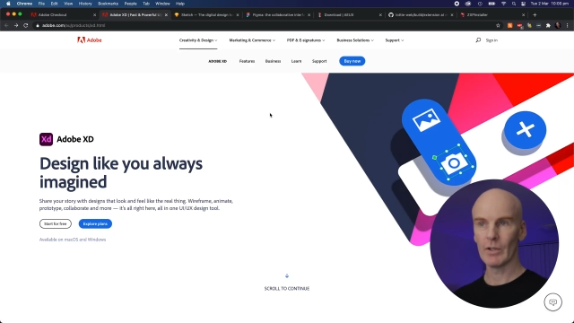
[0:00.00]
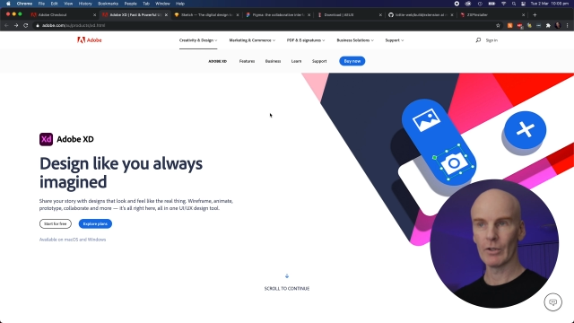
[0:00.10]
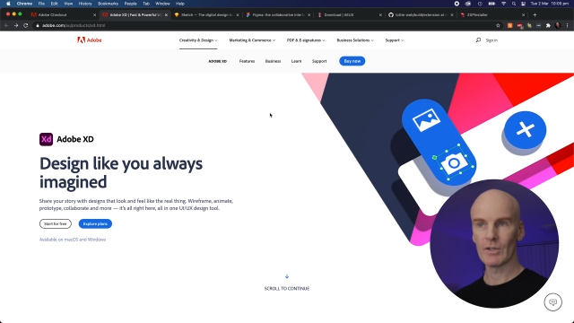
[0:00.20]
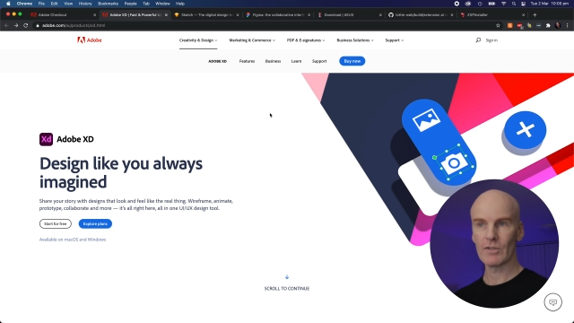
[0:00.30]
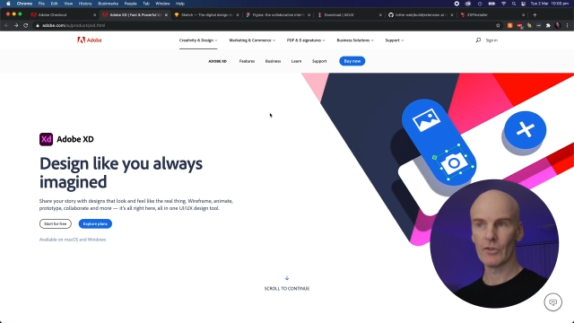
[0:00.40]

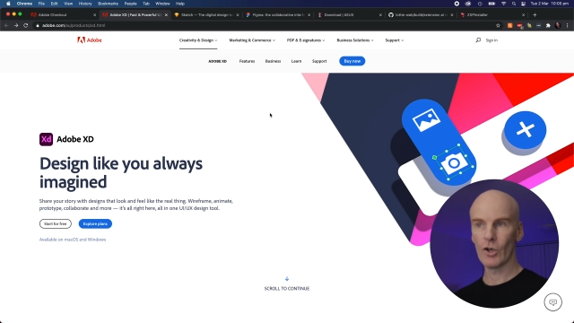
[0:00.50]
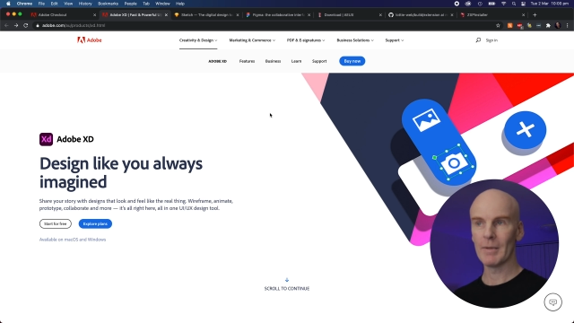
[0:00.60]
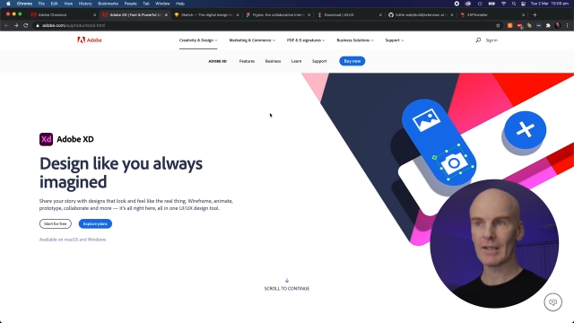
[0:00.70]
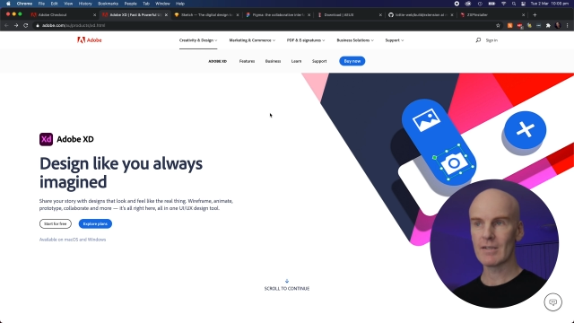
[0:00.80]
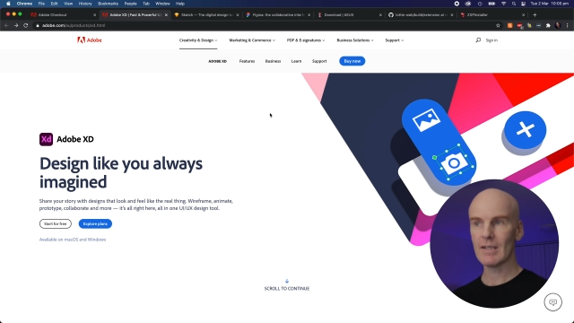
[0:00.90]
Whether it's
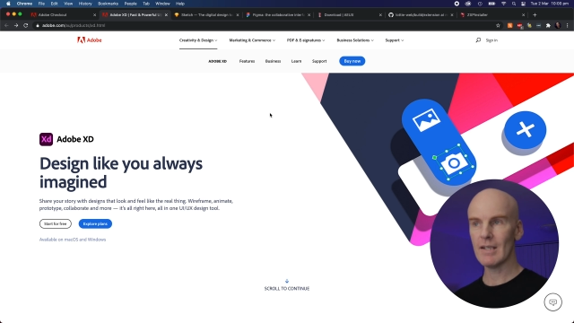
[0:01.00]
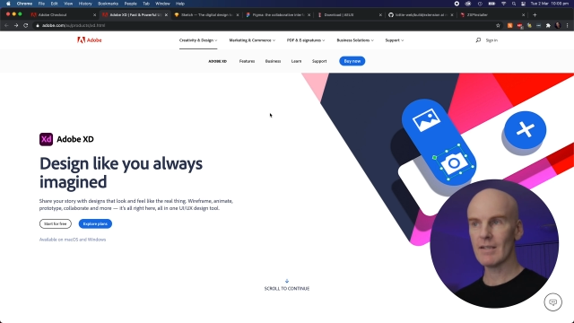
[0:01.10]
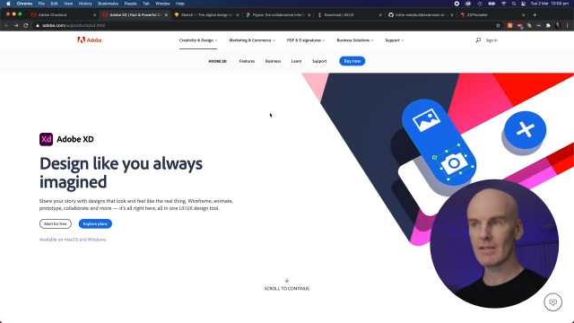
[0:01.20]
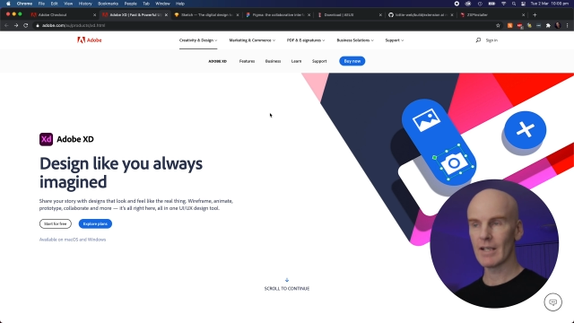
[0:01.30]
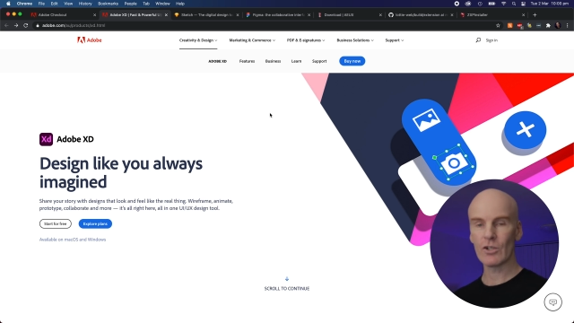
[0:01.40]
Adobe X
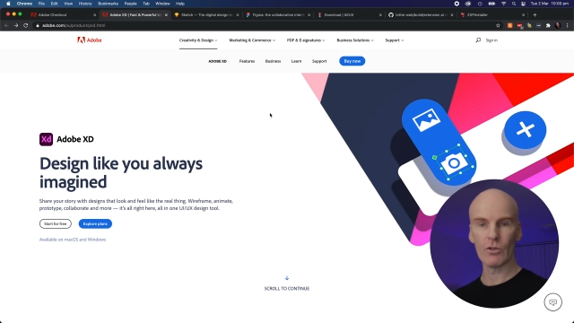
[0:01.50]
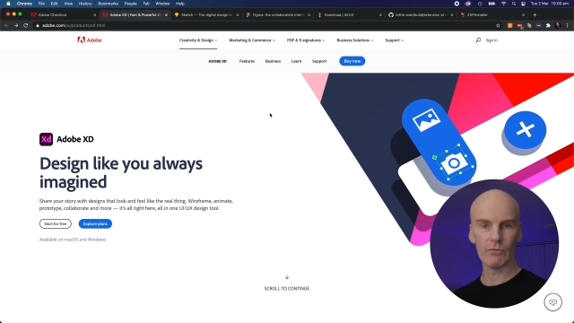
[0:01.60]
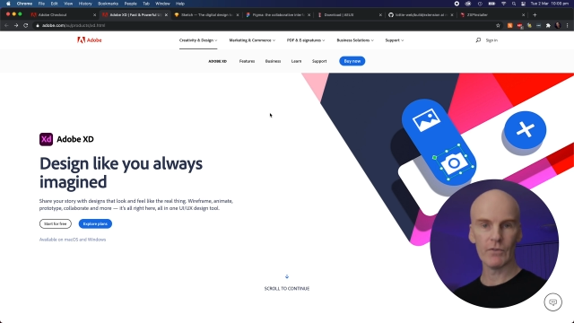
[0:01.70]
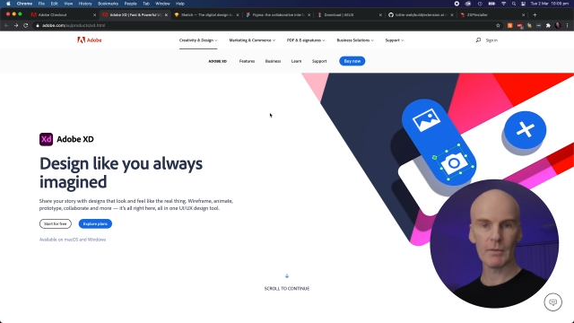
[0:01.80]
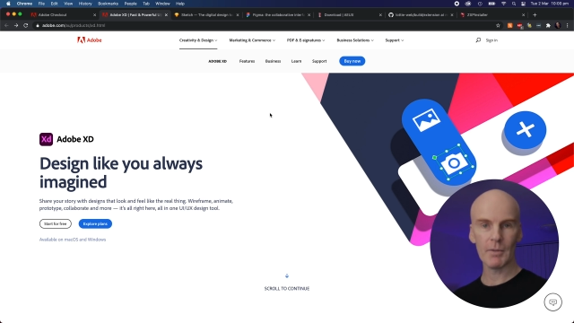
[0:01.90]
D, Sketch,
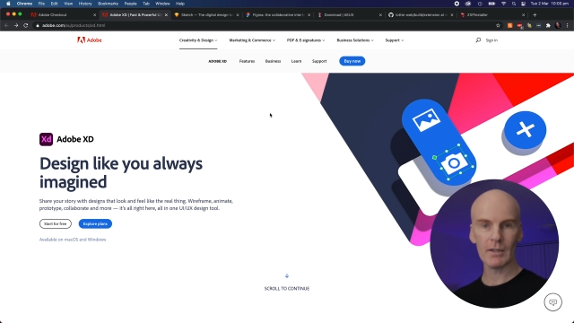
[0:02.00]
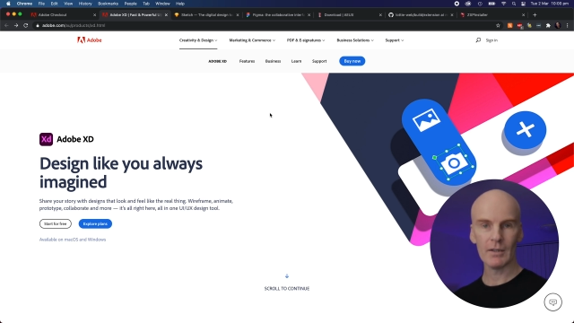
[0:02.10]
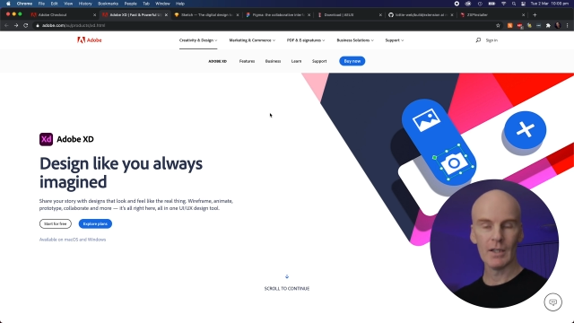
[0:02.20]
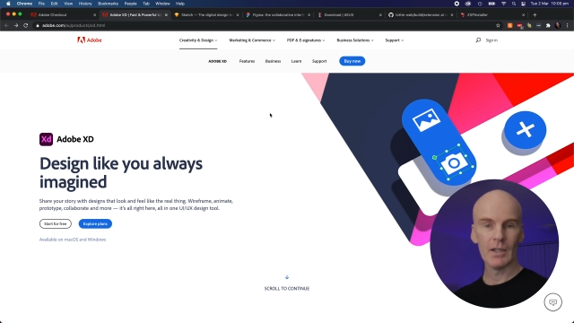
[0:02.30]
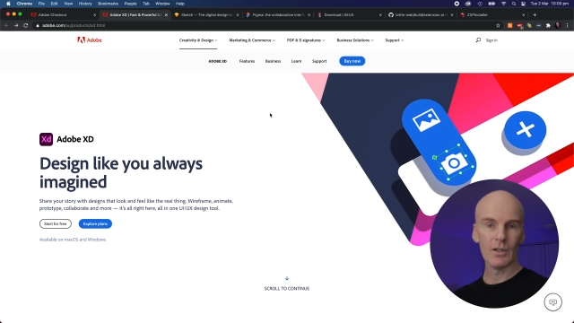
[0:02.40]
or Figma,